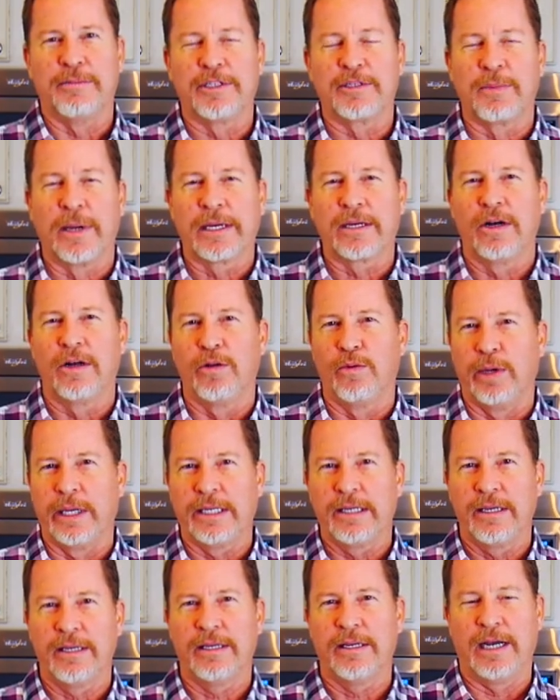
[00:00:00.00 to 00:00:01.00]
is Mike
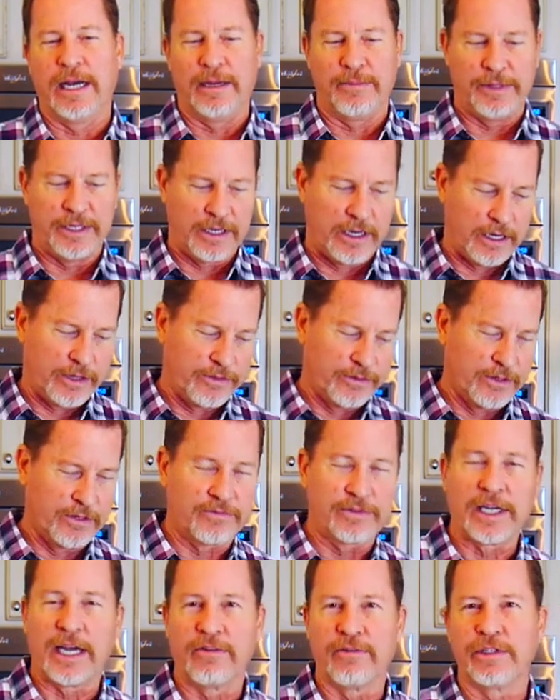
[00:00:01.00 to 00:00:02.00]
Holwig. I'm the author of
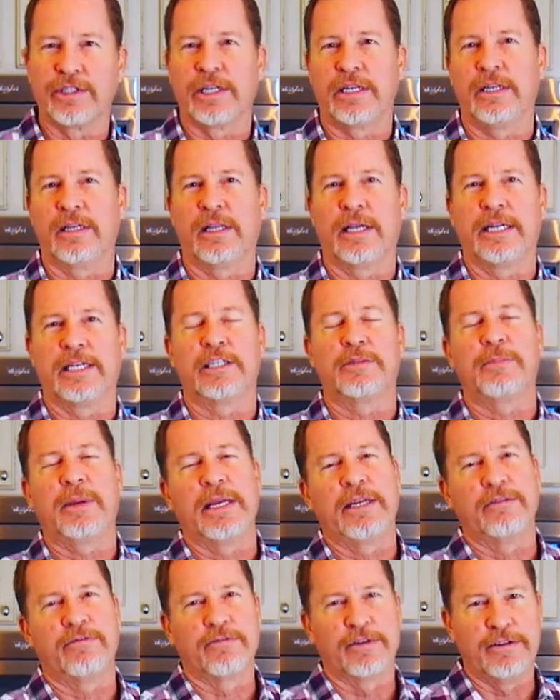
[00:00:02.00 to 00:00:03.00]
Diverticulitis
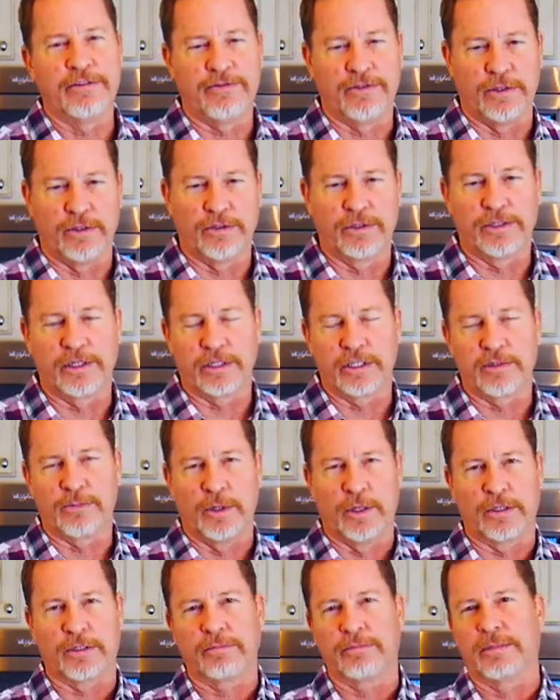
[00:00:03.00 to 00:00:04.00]
Pain-Free Foods. This
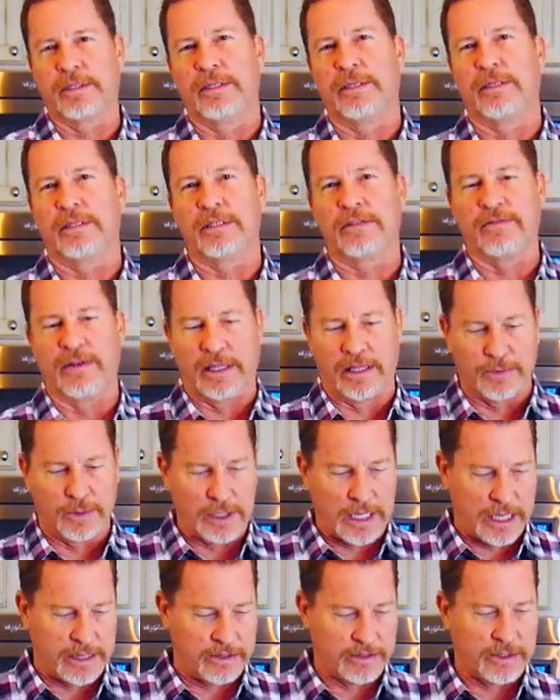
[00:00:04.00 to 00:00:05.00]
book is
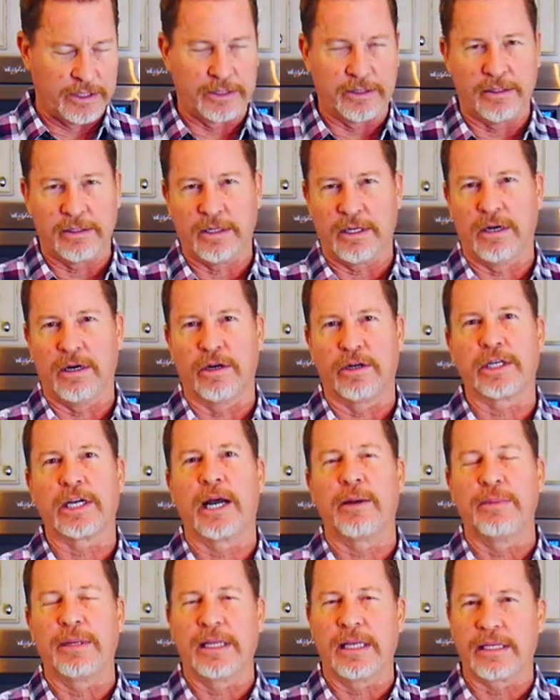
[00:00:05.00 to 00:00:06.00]
available either in a hard
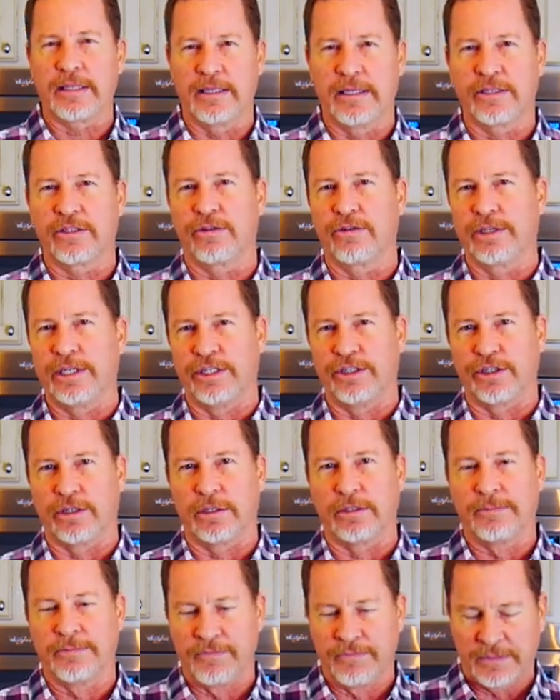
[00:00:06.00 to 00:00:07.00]
copy like this or digital.